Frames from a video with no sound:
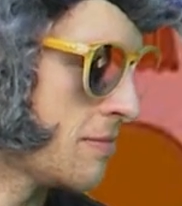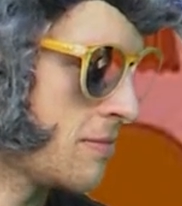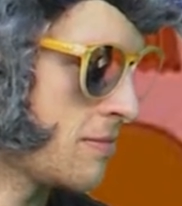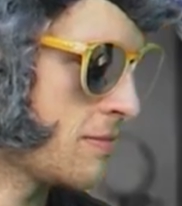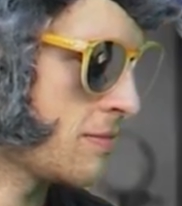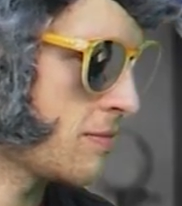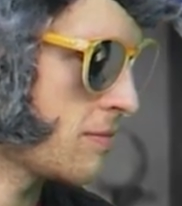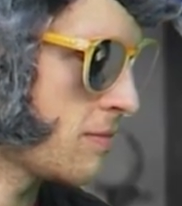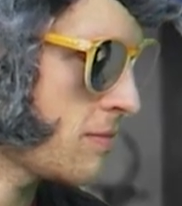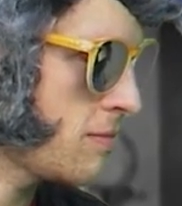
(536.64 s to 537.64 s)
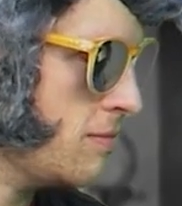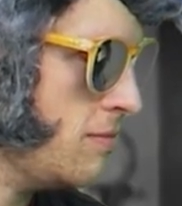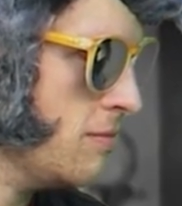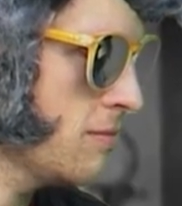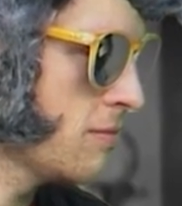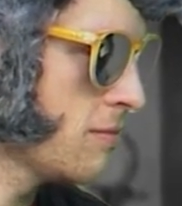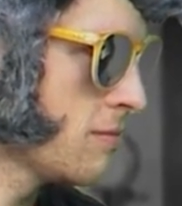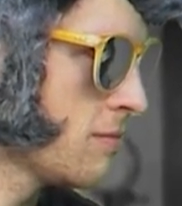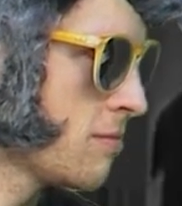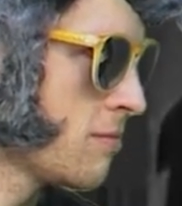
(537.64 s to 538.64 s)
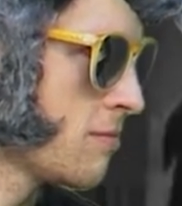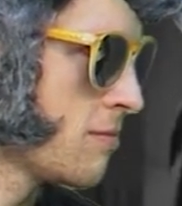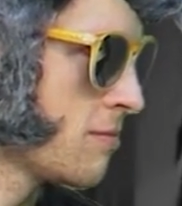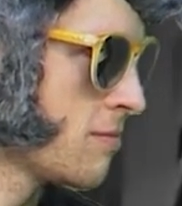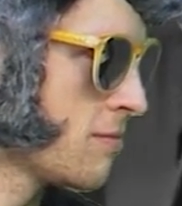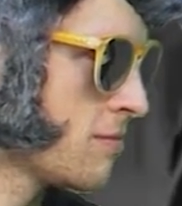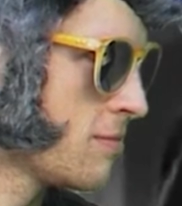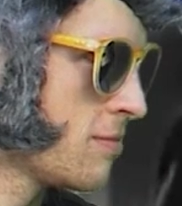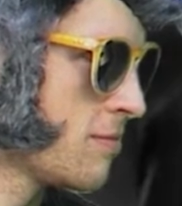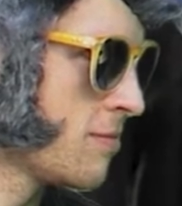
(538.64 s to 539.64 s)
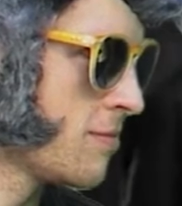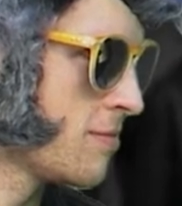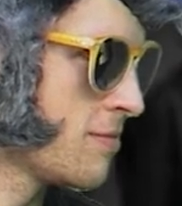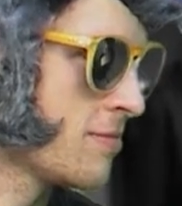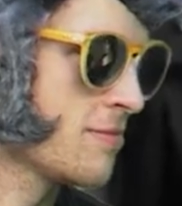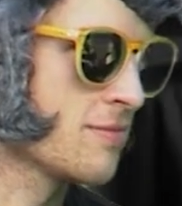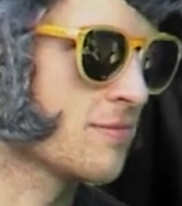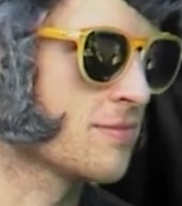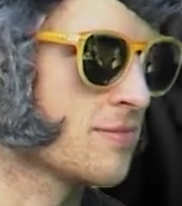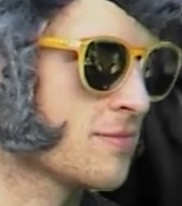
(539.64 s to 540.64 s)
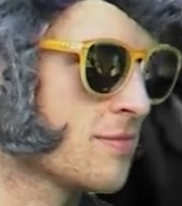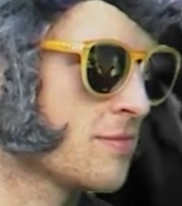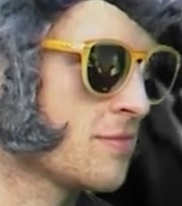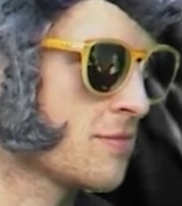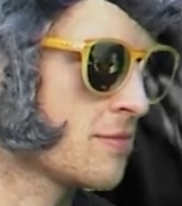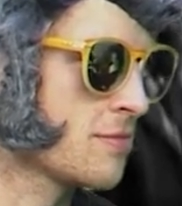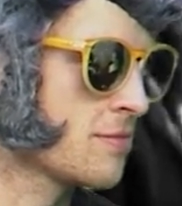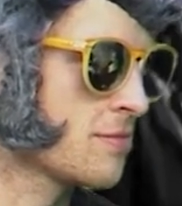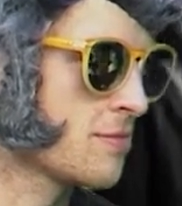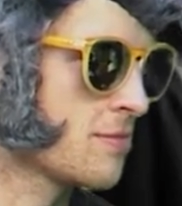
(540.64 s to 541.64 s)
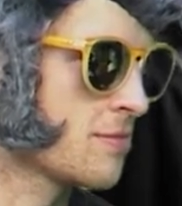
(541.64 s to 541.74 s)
This person isn't speaking.